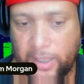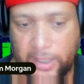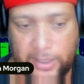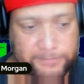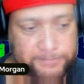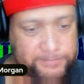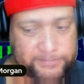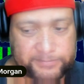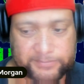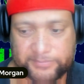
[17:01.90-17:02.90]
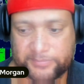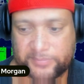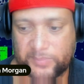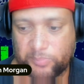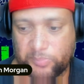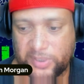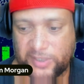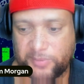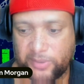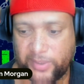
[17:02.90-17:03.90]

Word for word: Um, but it's been a